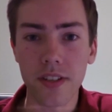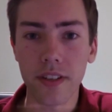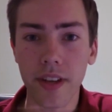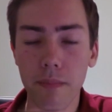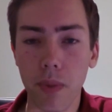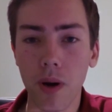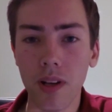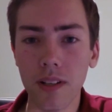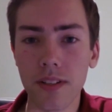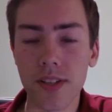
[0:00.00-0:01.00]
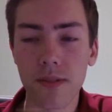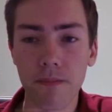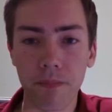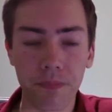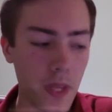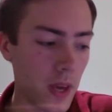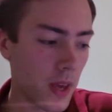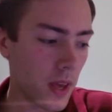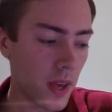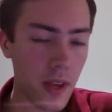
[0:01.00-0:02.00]
CTC cadet pilot.
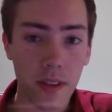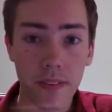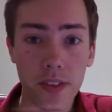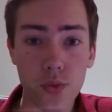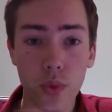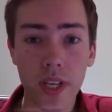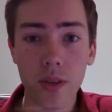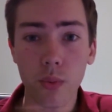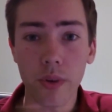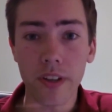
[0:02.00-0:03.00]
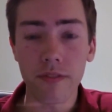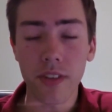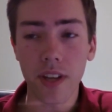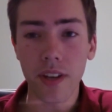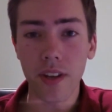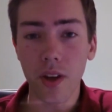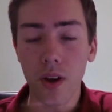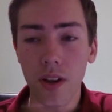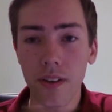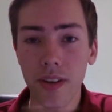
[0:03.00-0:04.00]
This week we've
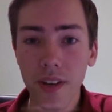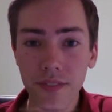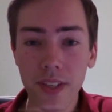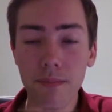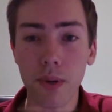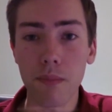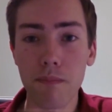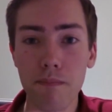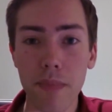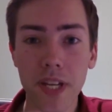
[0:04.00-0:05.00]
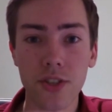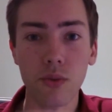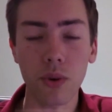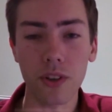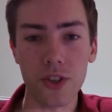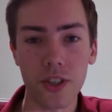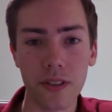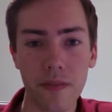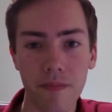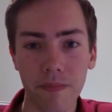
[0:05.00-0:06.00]
done nothing but
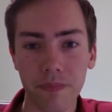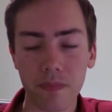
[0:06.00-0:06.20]
meteorology.